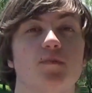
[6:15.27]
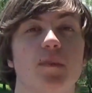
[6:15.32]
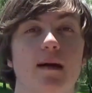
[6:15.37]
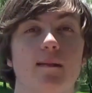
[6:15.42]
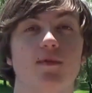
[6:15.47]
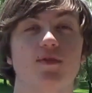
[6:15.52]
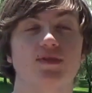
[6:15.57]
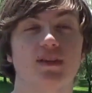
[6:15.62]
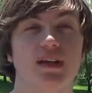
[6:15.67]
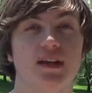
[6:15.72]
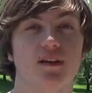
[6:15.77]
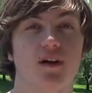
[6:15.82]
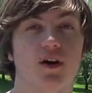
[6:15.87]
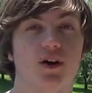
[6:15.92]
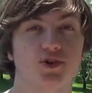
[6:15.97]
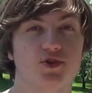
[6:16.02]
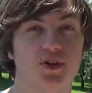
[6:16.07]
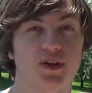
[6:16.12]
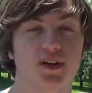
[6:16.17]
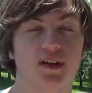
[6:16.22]
mammals in
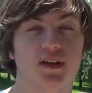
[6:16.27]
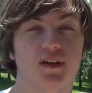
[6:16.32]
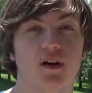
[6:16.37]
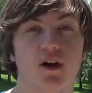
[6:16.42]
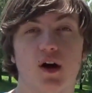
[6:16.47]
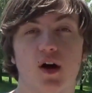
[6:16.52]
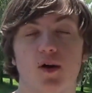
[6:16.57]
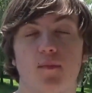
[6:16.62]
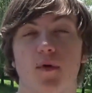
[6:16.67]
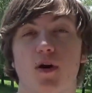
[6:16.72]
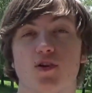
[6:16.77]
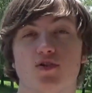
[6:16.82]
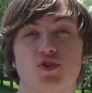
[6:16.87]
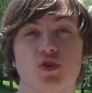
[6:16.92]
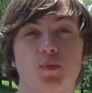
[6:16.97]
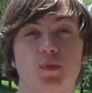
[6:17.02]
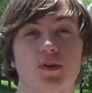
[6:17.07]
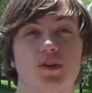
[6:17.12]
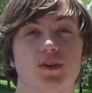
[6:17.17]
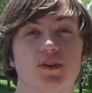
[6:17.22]
Australia are
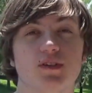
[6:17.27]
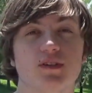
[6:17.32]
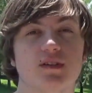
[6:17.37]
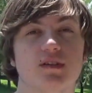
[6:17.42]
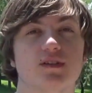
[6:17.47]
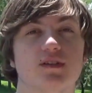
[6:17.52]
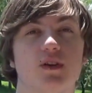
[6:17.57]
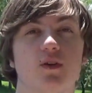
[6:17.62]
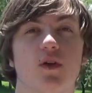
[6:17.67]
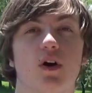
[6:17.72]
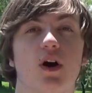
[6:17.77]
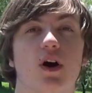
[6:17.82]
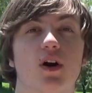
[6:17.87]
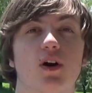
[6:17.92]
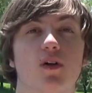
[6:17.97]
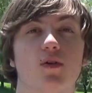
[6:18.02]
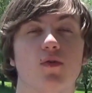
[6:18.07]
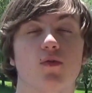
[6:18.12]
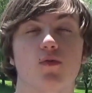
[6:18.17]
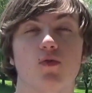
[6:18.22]
marsupials, so
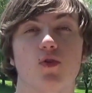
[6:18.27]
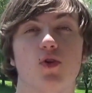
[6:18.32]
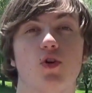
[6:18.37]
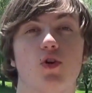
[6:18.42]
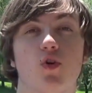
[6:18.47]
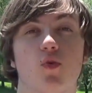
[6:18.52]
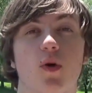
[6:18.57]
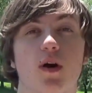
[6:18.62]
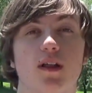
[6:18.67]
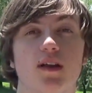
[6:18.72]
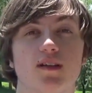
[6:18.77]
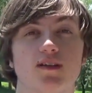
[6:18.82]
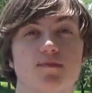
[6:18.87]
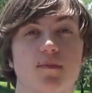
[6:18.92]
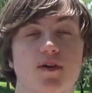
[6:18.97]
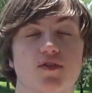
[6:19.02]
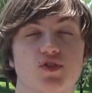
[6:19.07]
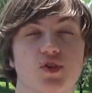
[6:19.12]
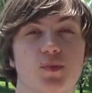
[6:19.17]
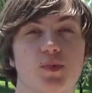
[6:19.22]
are koalas
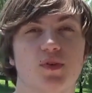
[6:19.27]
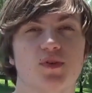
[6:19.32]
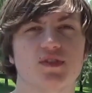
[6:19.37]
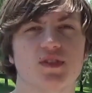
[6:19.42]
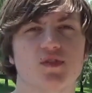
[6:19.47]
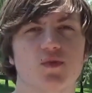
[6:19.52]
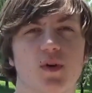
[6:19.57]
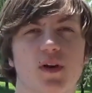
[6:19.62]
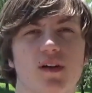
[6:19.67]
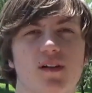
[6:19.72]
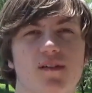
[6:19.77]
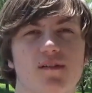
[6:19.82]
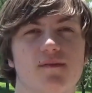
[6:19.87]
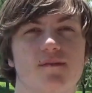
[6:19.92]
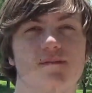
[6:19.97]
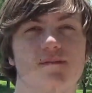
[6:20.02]
marsupials as well?